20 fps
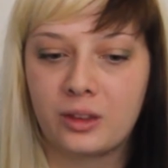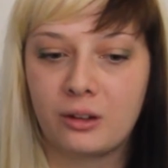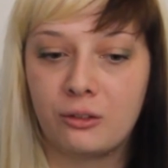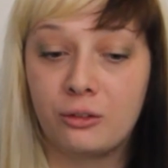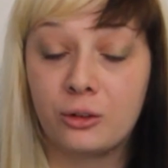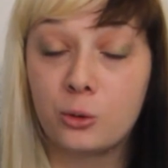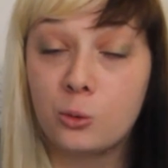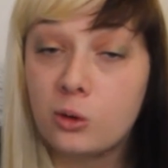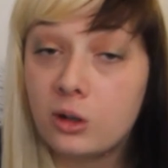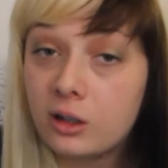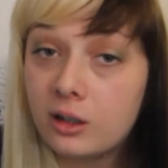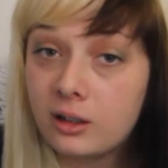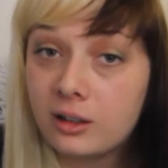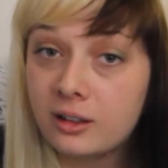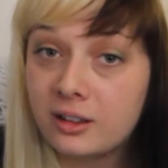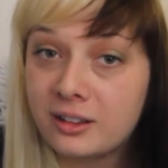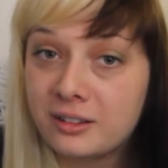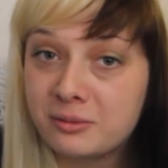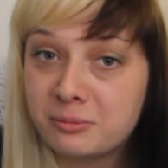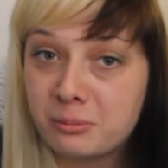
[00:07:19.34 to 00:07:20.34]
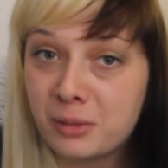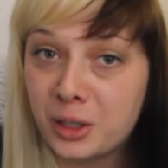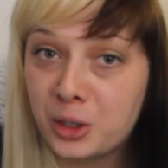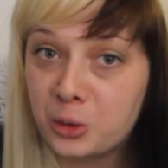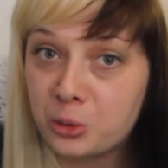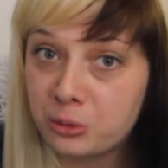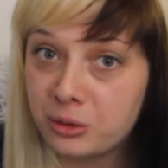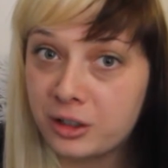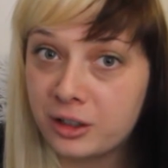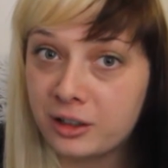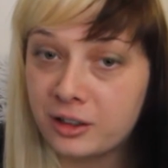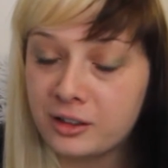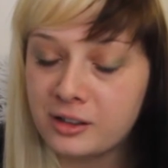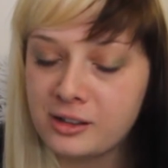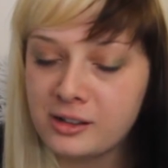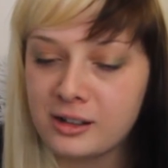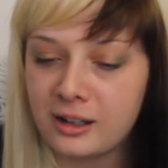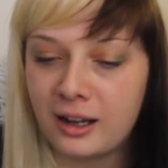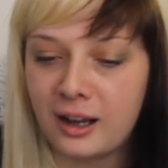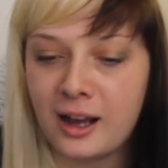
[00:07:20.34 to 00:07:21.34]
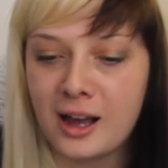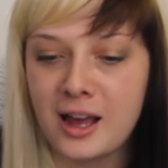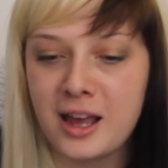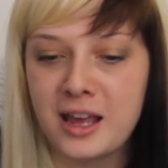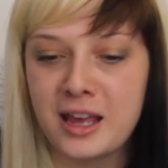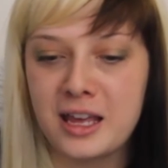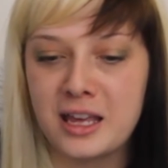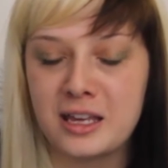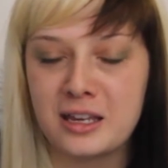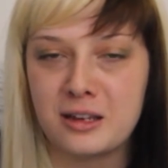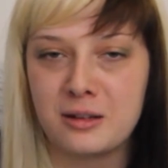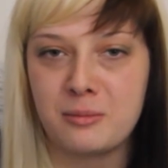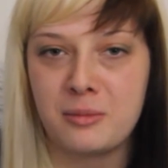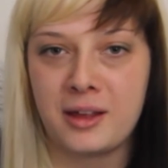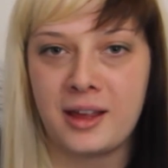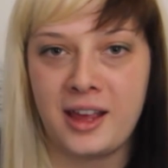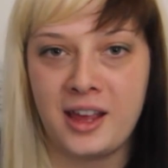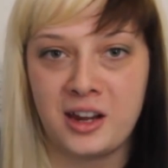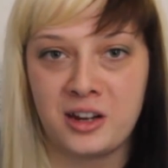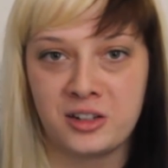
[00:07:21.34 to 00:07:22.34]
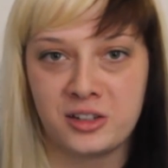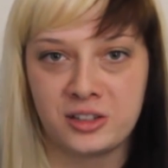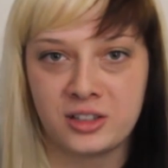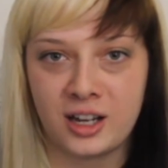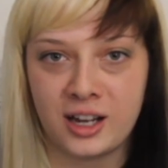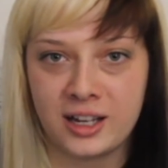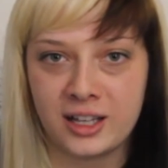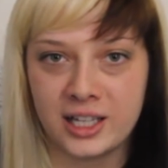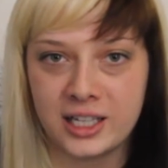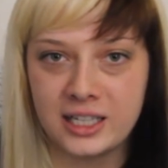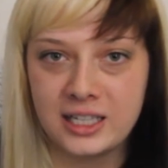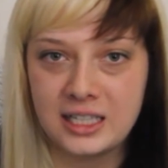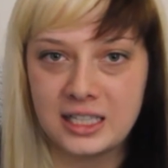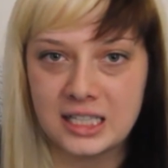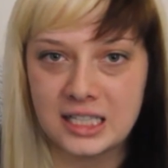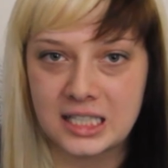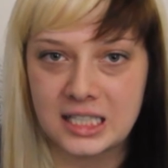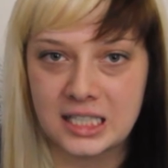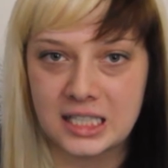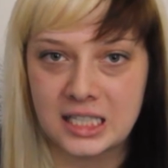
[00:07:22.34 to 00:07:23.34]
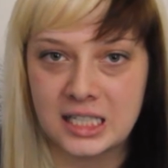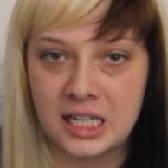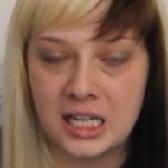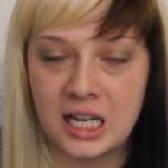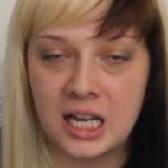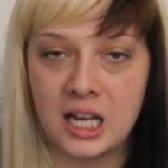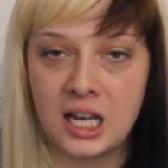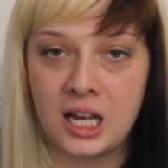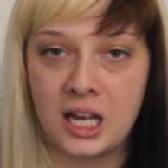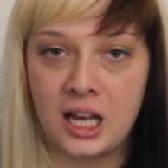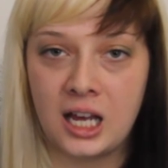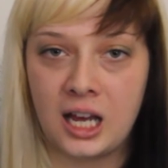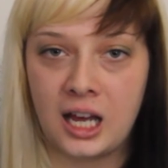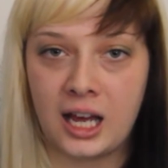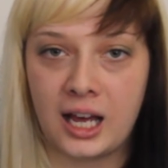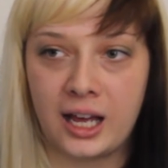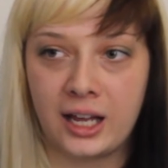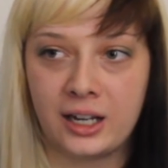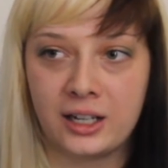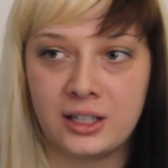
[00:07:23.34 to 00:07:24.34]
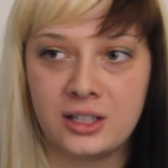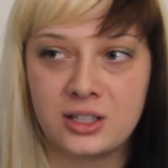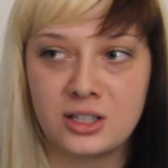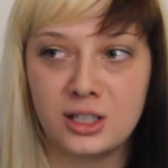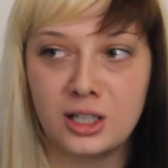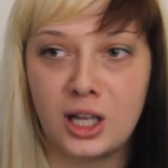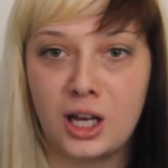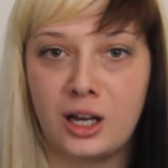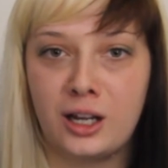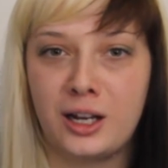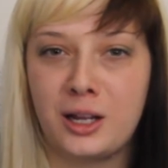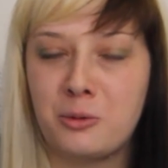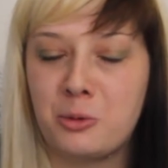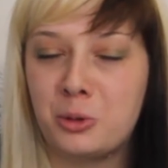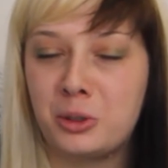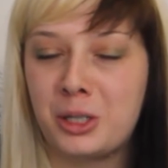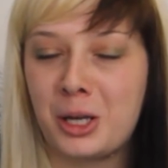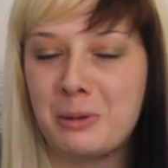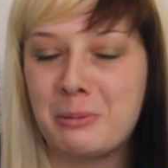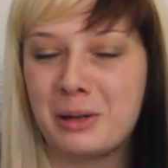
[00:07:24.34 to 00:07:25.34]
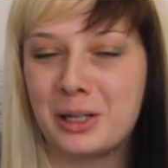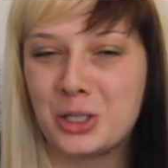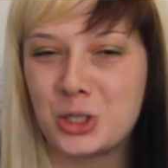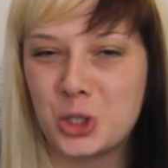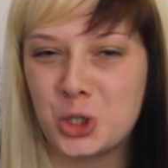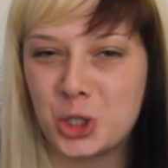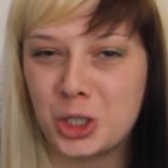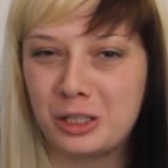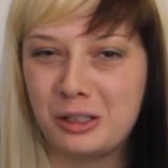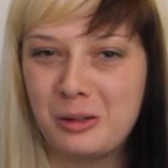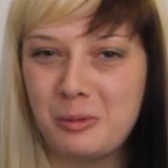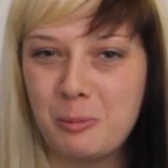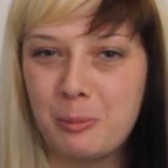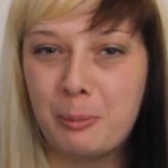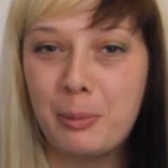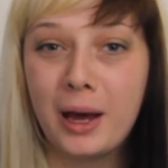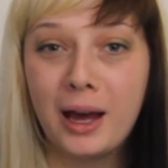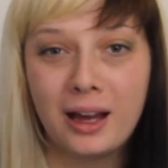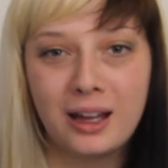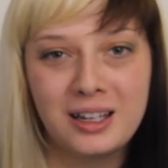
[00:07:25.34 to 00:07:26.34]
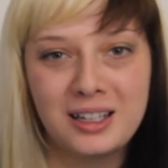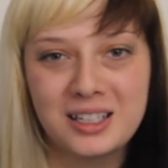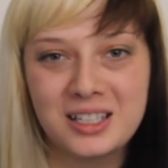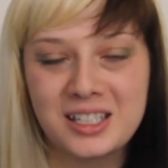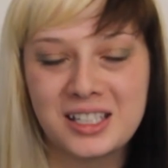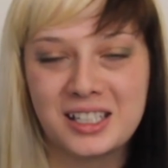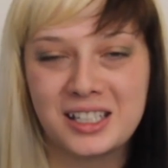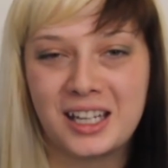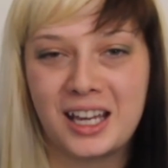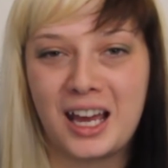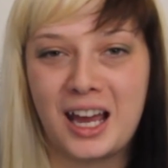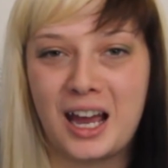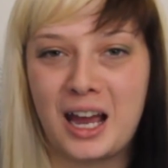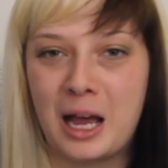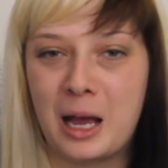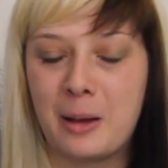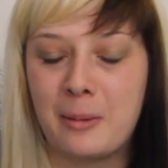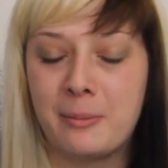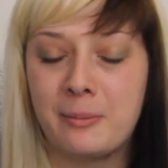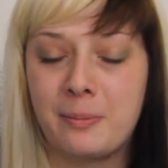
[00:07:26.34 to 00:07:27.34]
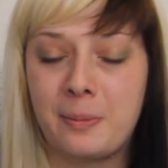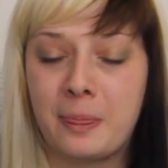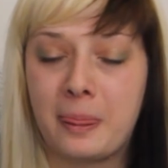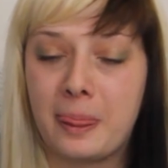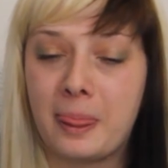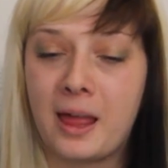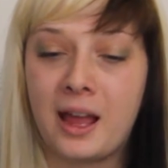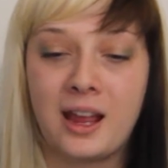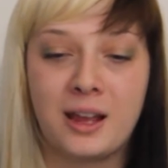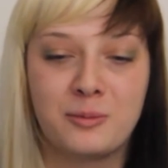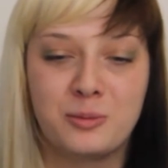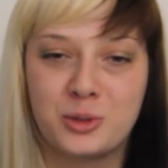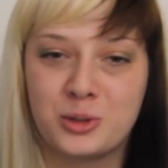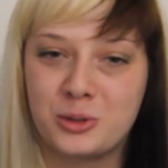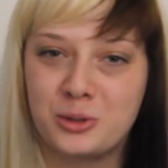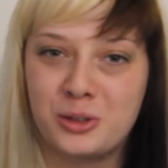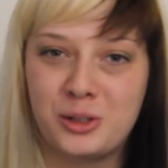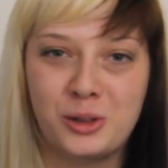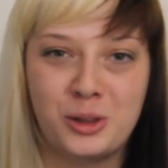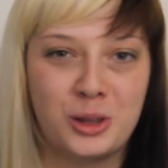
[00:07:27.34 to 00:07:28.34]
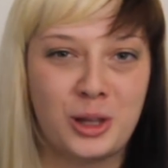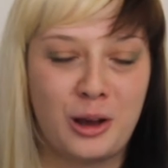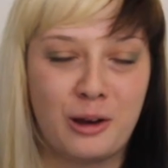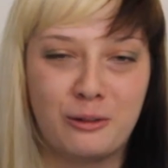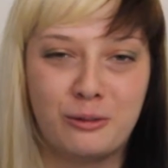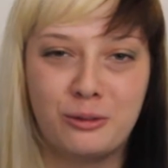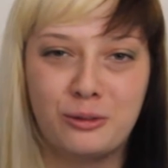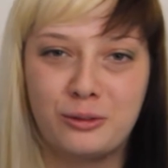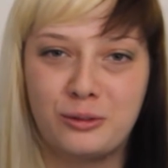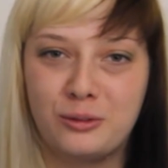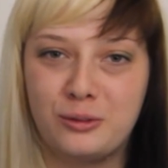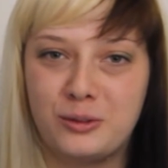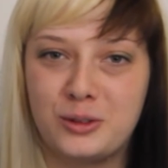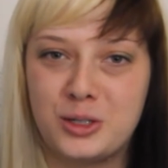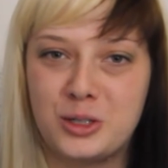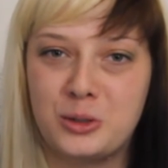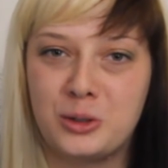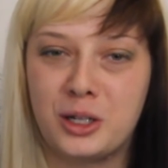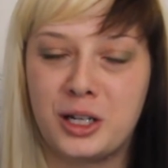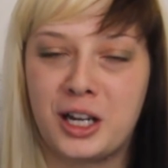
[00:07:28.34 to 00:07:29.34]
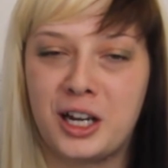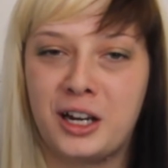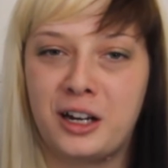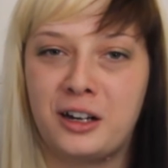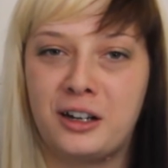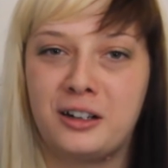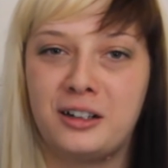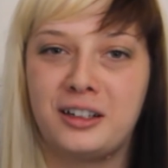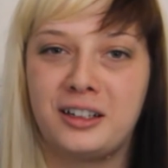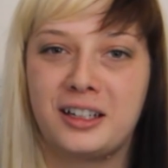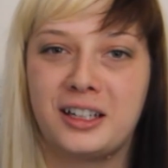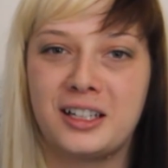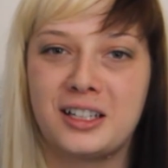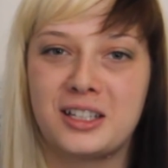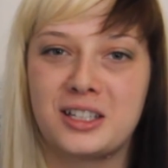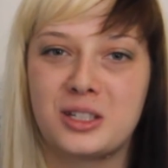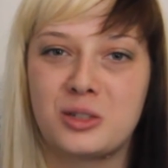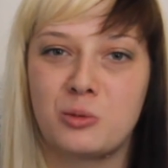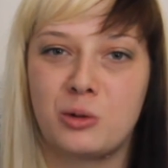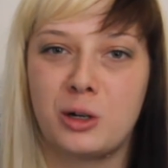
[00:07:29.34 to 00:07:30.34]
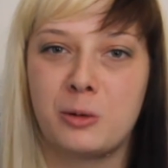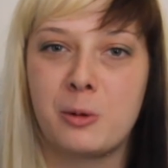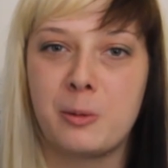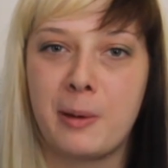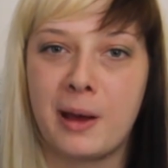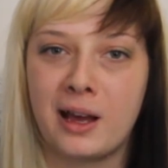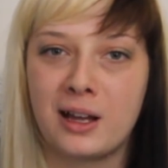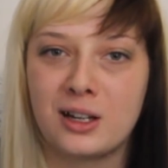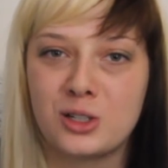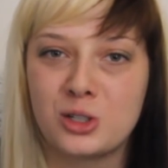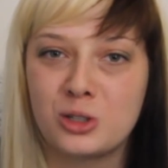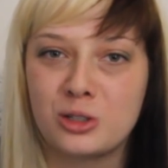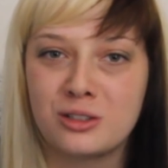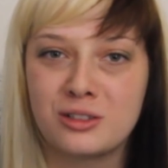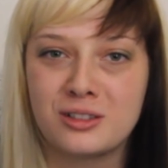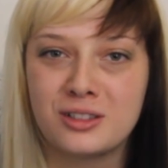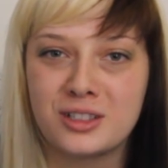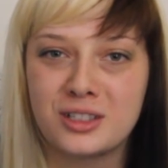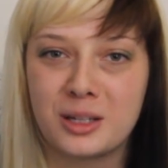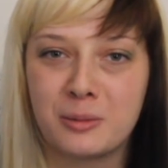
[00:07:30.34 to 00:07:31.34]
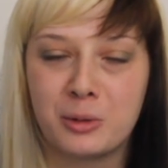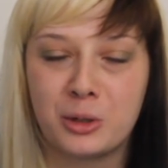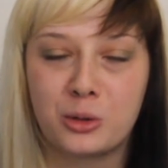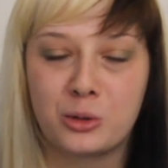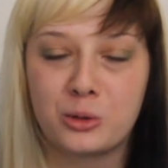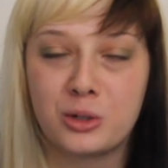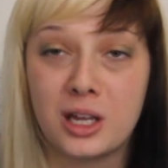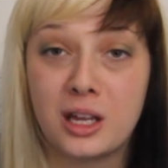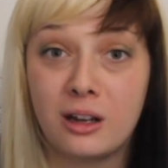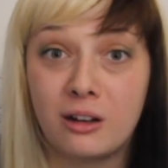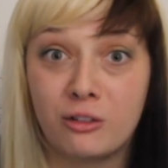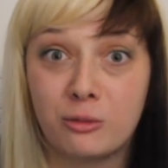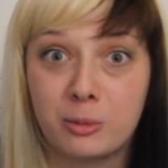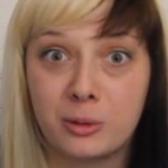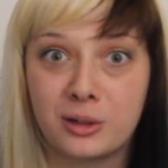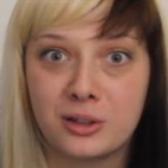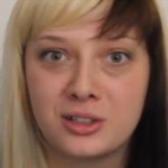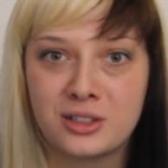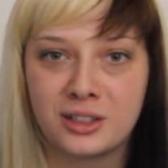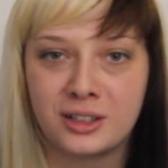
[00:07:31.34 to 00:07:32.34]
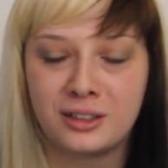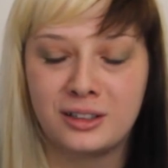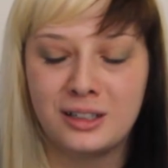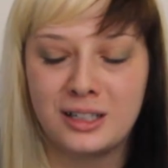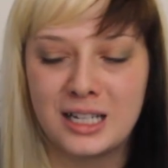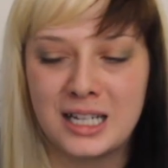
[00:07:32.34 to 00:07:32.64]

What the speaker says: For work, my career, I am a hairstylist at a salon I will not mention, but I absolutely love doing hair. It's one of my passions. I'm a creative person.